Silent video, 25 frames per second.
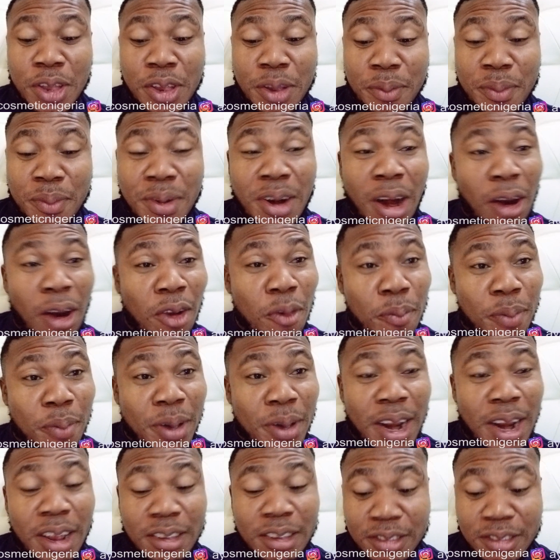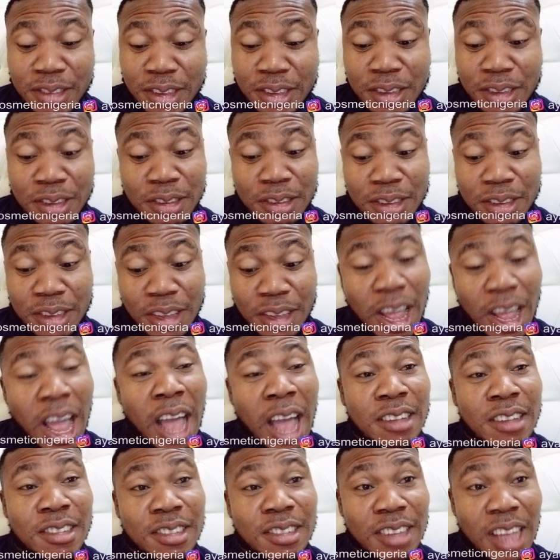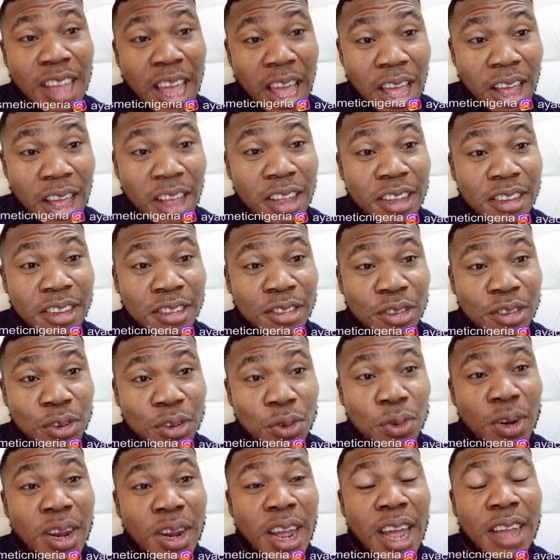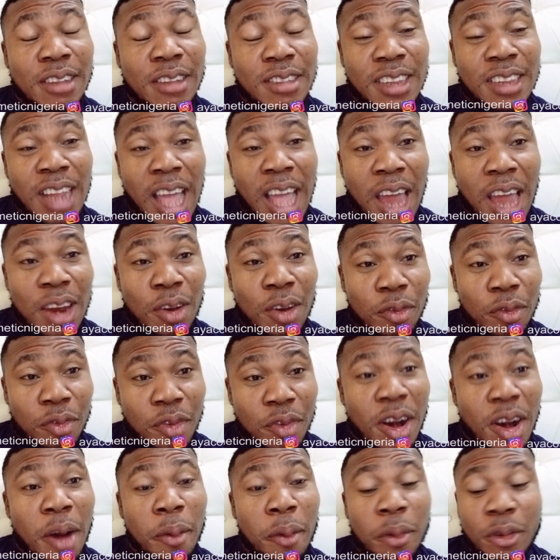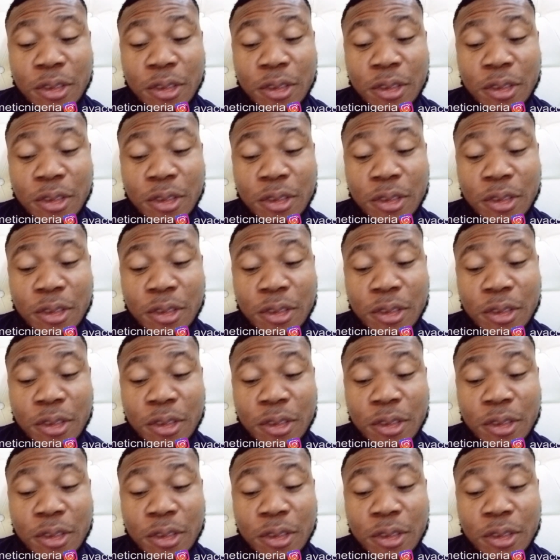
Your miracle powder is still as good as the aloe vera,